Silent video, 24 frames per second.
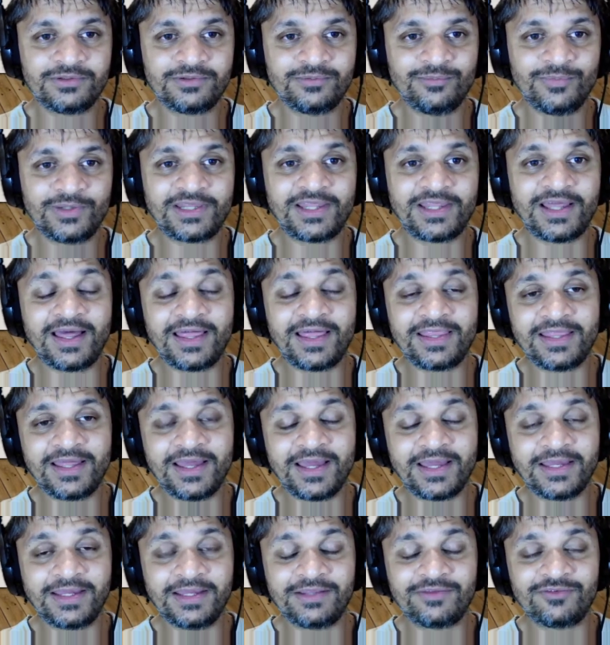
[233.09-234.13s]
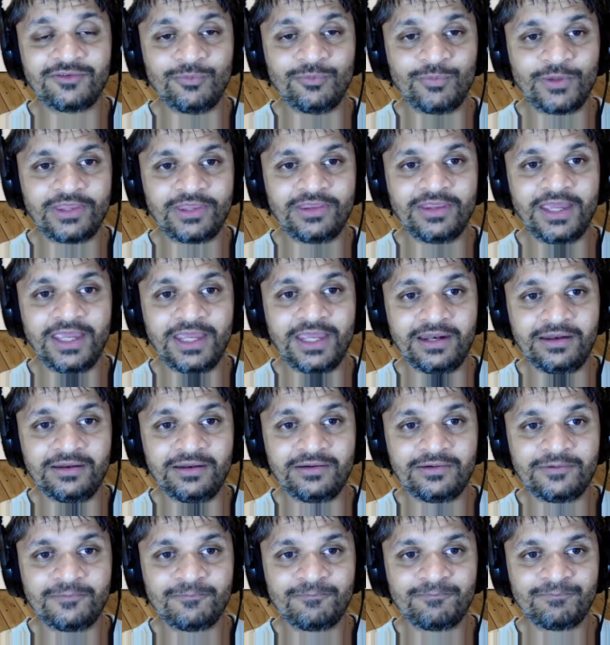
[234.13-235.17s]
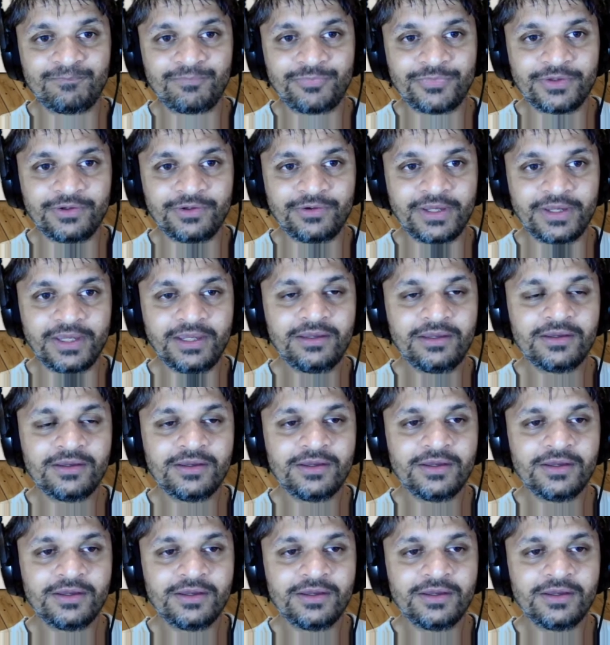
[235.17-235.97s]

But the other guy gets to pick the n, okay?